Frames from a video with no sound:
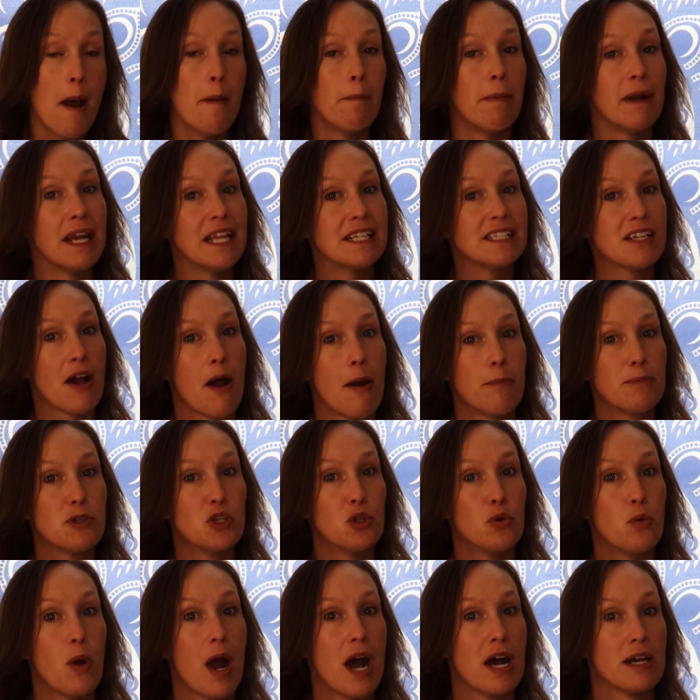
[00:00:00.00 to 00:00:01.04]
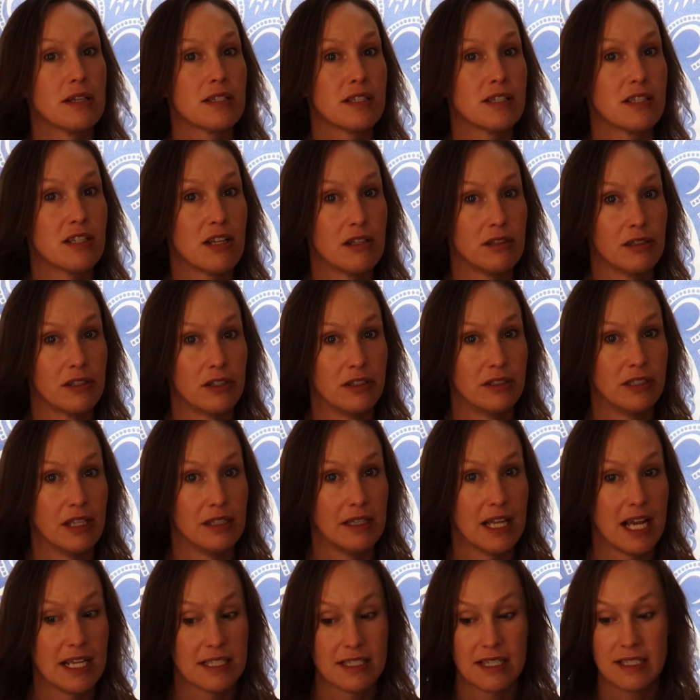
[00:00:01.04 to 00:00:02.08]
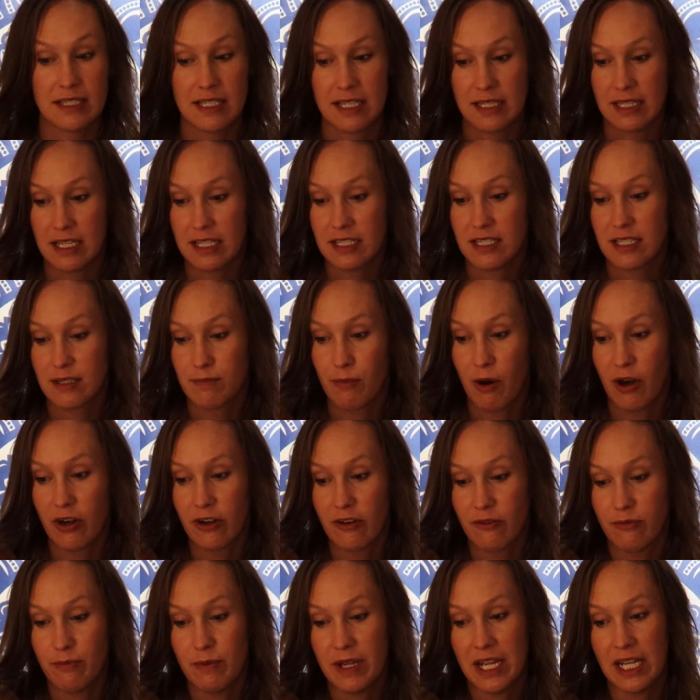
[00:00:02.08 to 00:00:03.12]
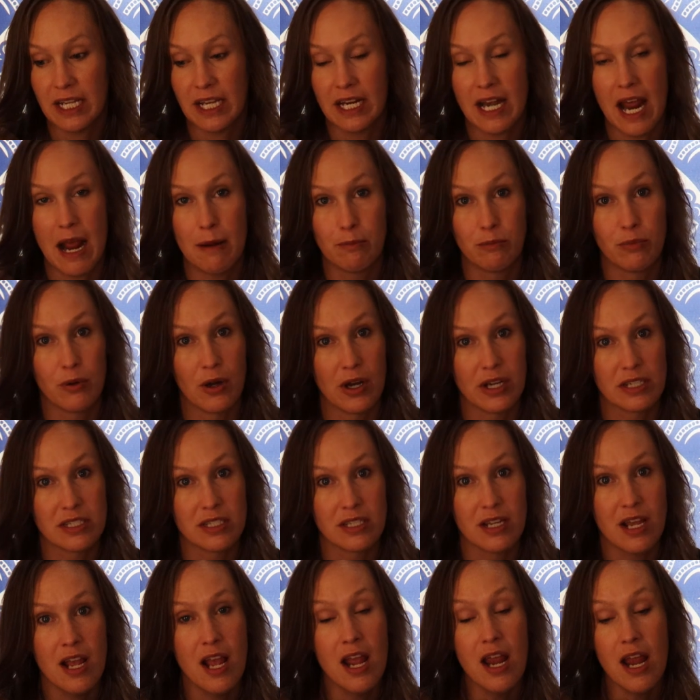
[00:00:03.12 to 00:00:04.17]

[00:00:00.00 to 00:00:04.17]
But it's up to us to learn the lessons. And this is part of being an Empress.